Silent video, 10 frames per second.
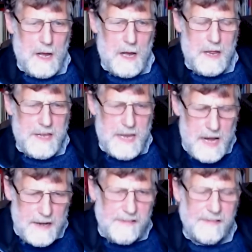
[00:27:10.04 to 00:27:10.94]
The
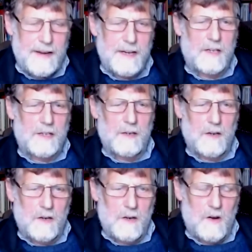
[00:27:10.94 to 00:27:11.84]
insight
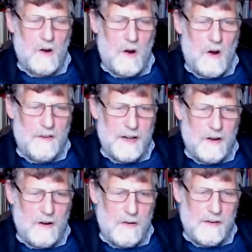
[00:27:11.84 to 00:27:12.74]
of an
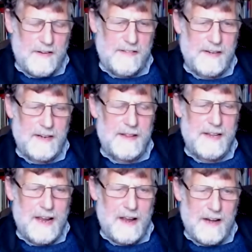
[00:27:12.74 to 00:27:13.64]
honesty,
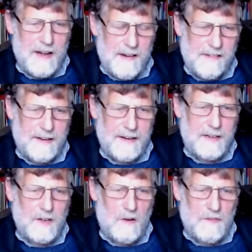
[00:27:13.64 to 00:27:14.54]
the
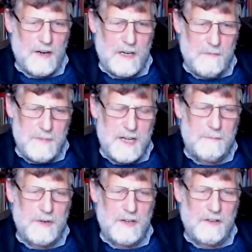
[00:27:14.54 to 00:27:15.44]
insight of a
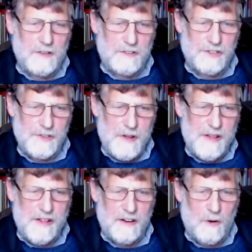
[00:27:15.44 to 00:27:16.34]
commitment to
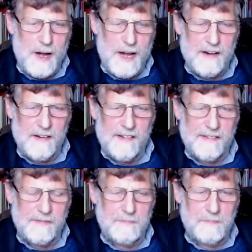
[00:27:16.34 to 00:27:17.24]
truth.
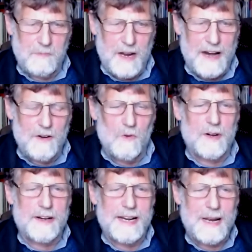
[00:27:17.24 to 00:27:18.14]
Quakers, an
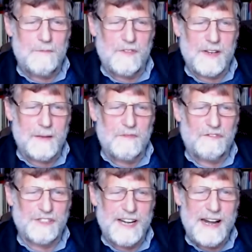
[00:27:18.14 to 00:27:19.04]
old name for them,
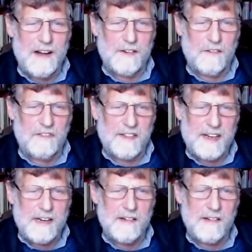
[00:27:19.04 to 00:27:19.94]
friends of
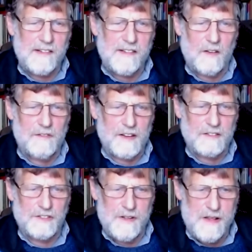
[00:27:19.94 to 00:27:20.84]
seekers of the
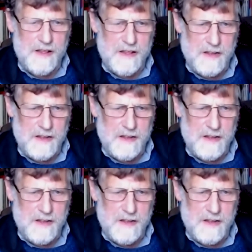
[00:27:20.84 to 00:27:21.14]
truth.